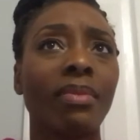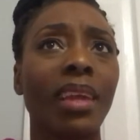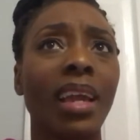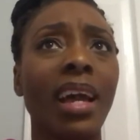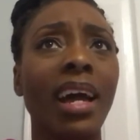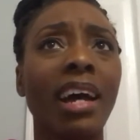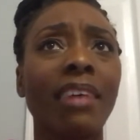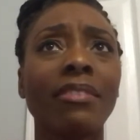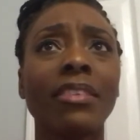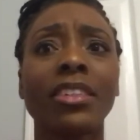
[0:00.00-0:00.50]

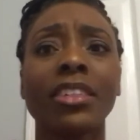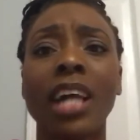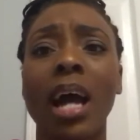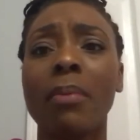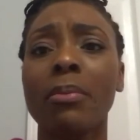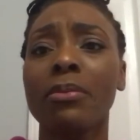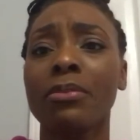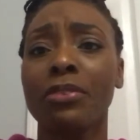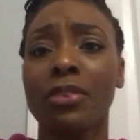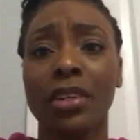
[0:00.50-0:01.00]
after
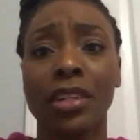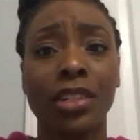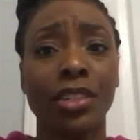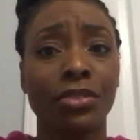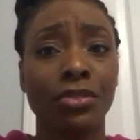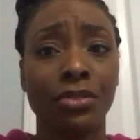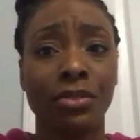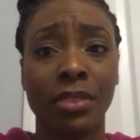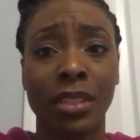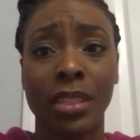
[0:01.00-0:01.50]
shopping for
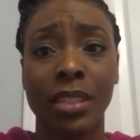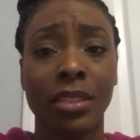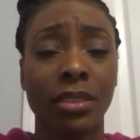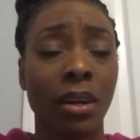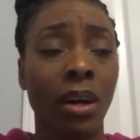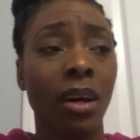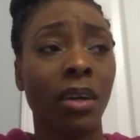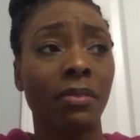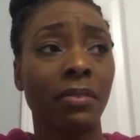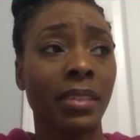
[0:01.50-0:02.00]
this
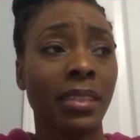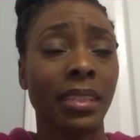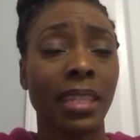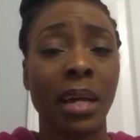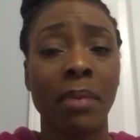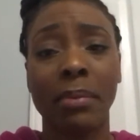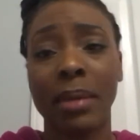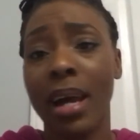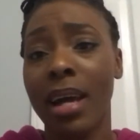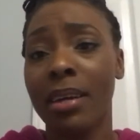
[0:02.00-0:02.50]
office,
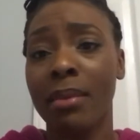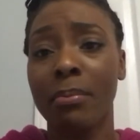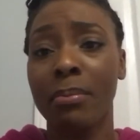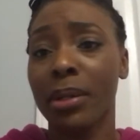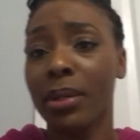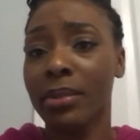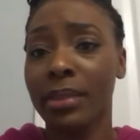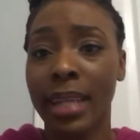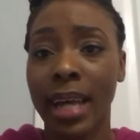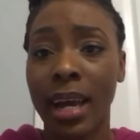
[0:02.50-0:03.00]
I'm kind of
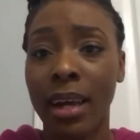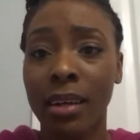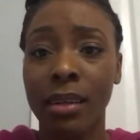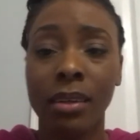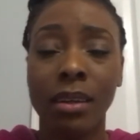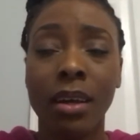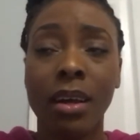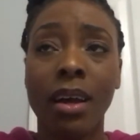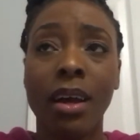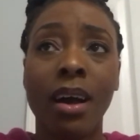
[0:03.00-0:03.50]
burnt
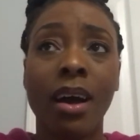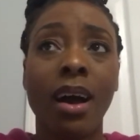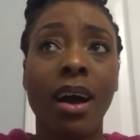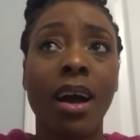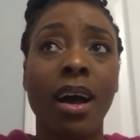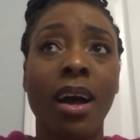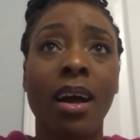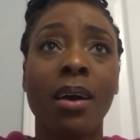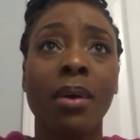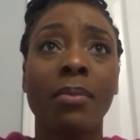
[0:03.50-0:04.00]
out.
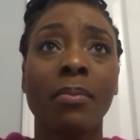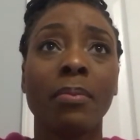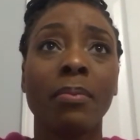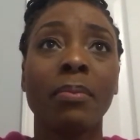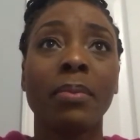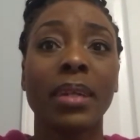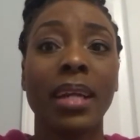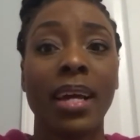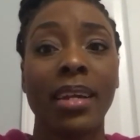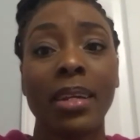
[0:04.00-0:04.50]

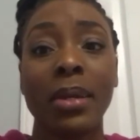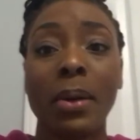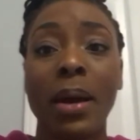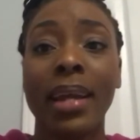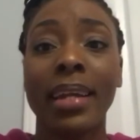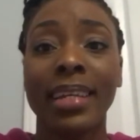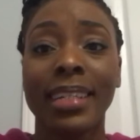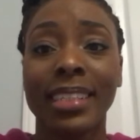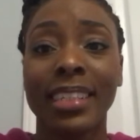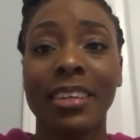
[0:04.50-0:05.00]
But I know I
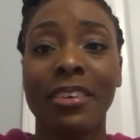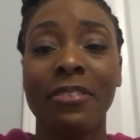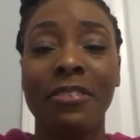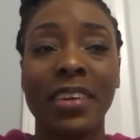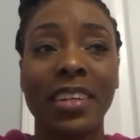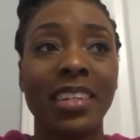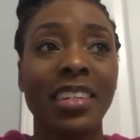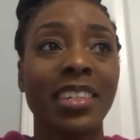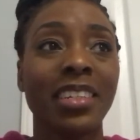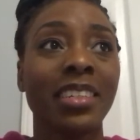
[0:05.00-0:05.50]
need to
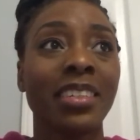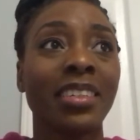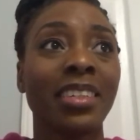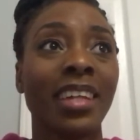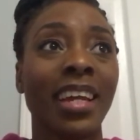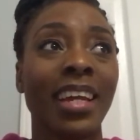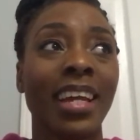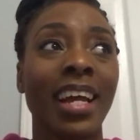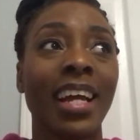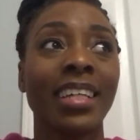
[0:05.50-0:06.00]
finish.
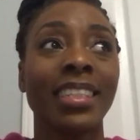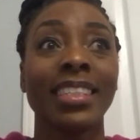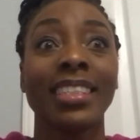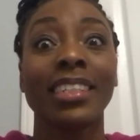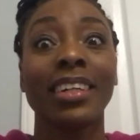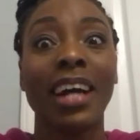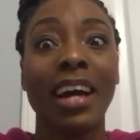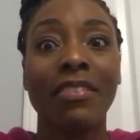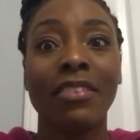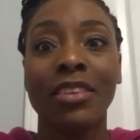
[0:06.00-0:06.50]
Like I
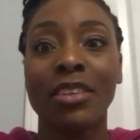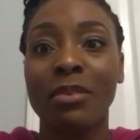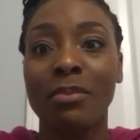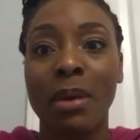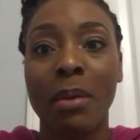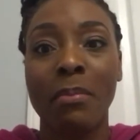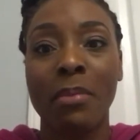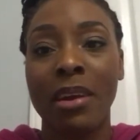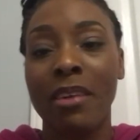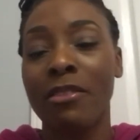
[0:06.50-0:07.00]
still have to do
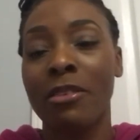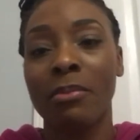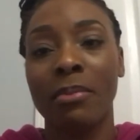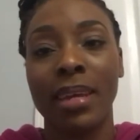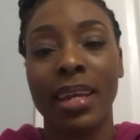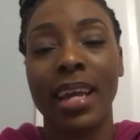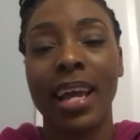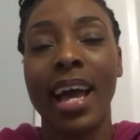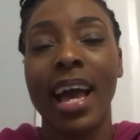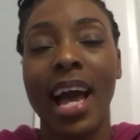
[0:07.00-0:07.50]
my bedroom.
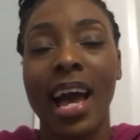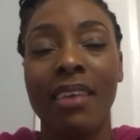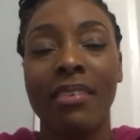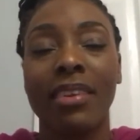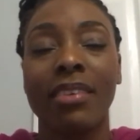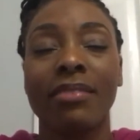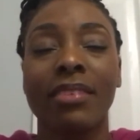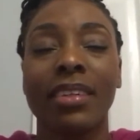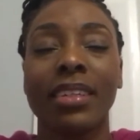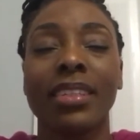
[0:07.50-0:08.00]
Like I
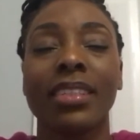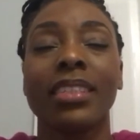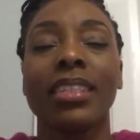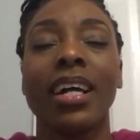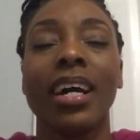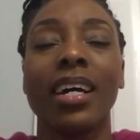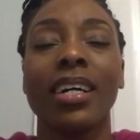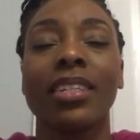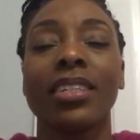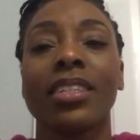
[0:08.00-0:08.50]
haven't even
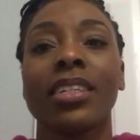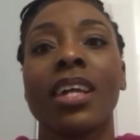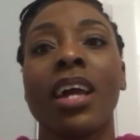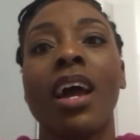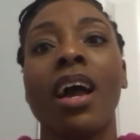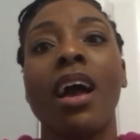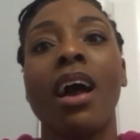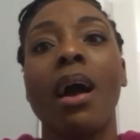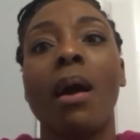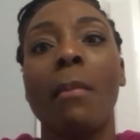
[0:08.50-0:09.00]
touched
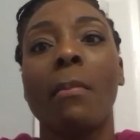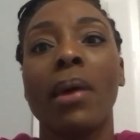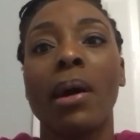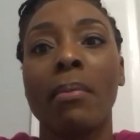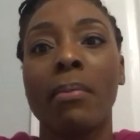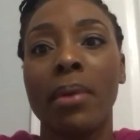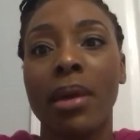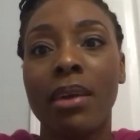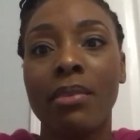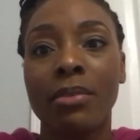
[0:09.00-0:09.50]
my
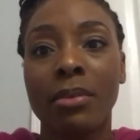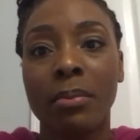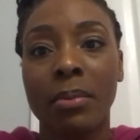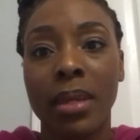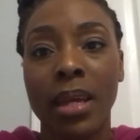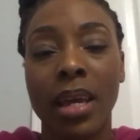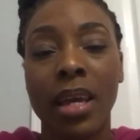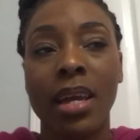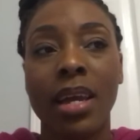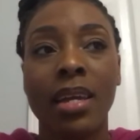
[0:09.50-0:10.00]
bedroom
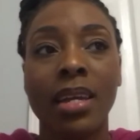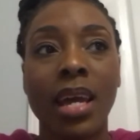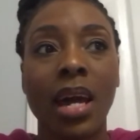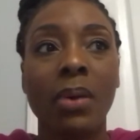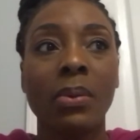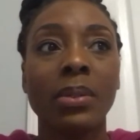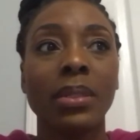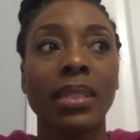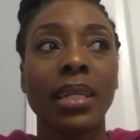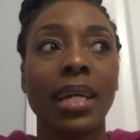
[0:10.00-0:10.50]
yet, and
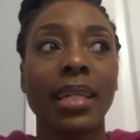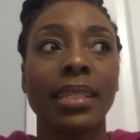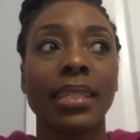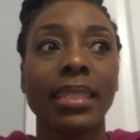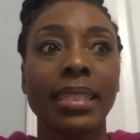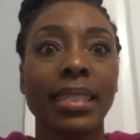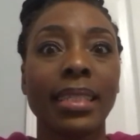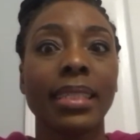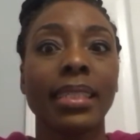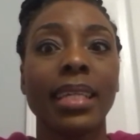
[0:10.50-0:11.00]
that was like the
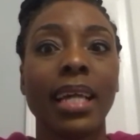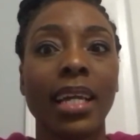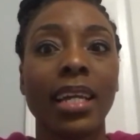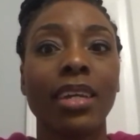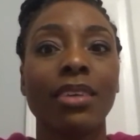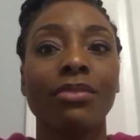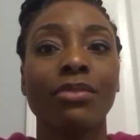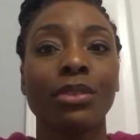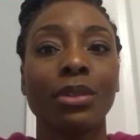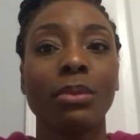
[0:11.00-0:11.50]

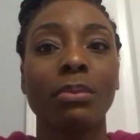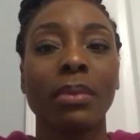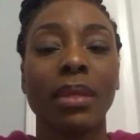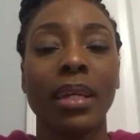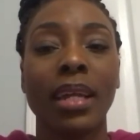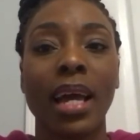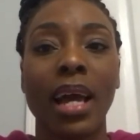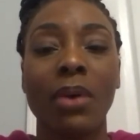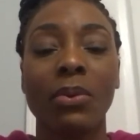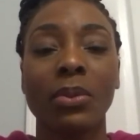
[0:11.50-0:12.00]
second room
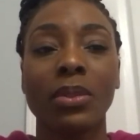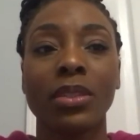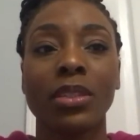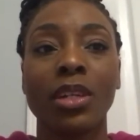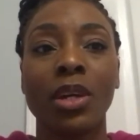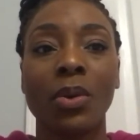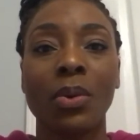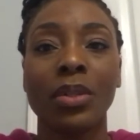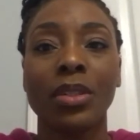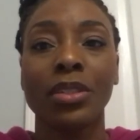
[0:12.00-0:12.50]
that I was
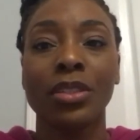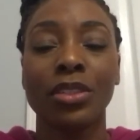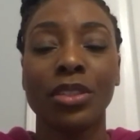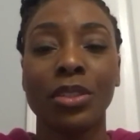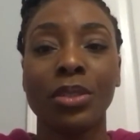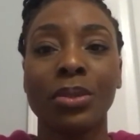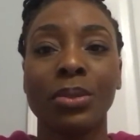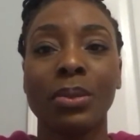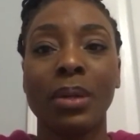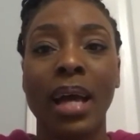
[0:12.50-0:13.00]
going to
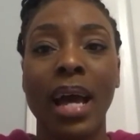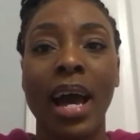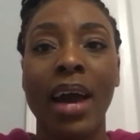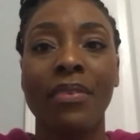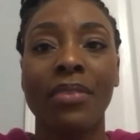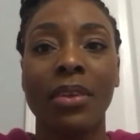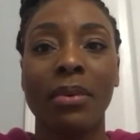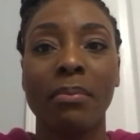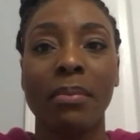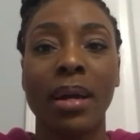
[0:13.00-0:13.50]
do
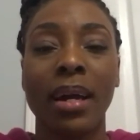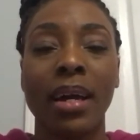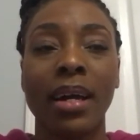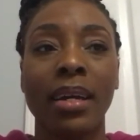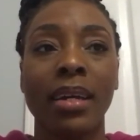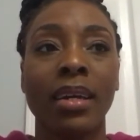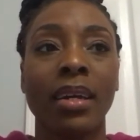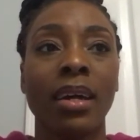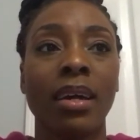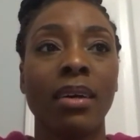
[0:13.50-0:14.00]
after
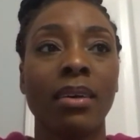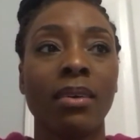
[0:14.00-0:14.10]
my